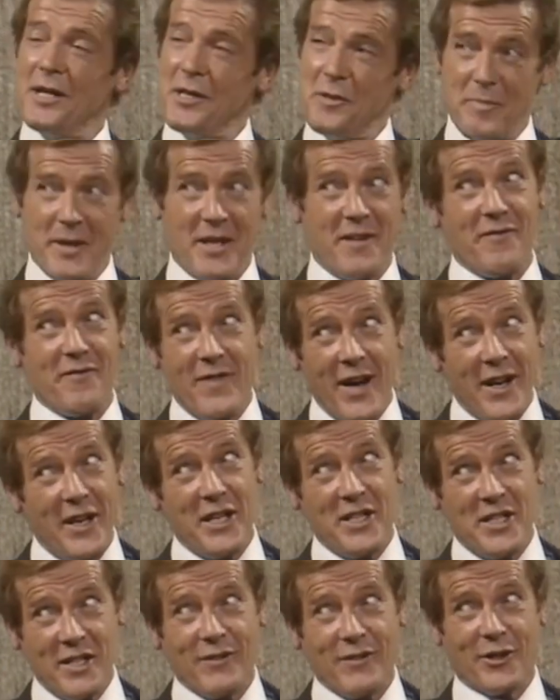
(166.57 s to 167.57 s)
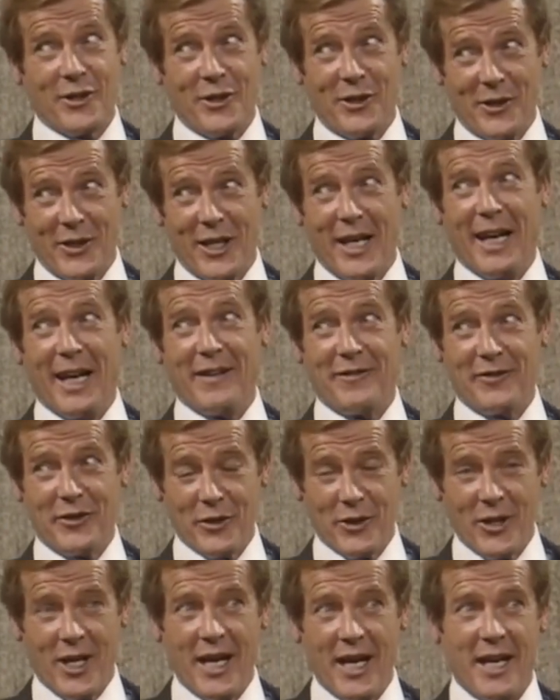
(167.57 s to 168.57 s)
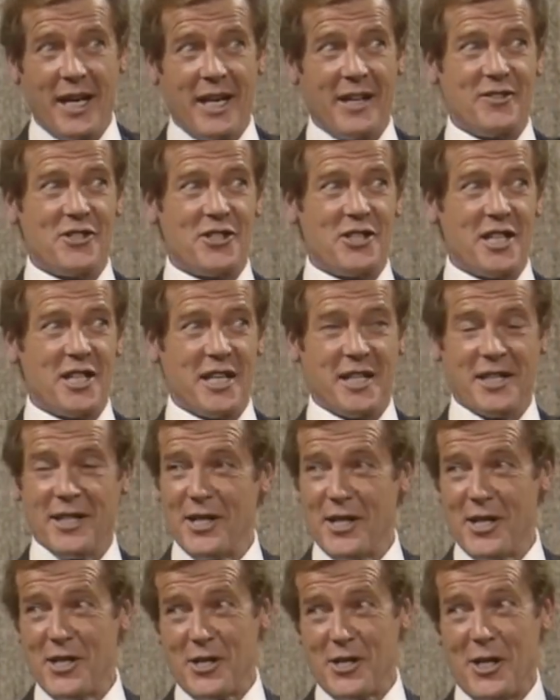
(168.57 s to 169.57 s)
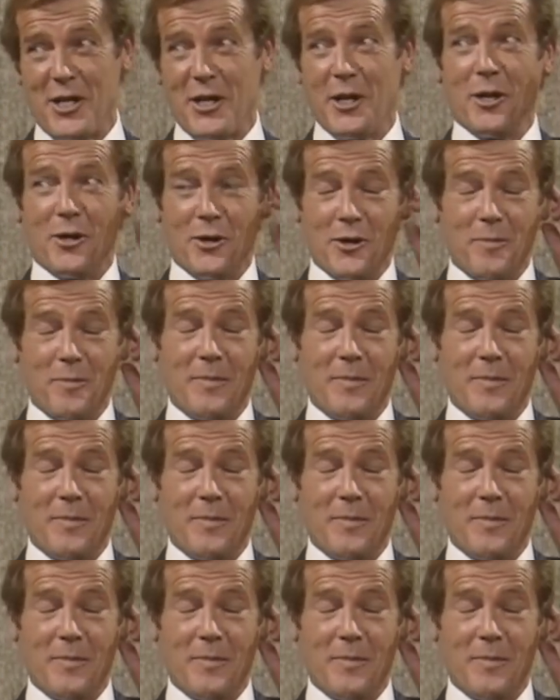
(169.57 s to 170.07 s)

it has been very difficult life. You know, I have to take a lease on a whole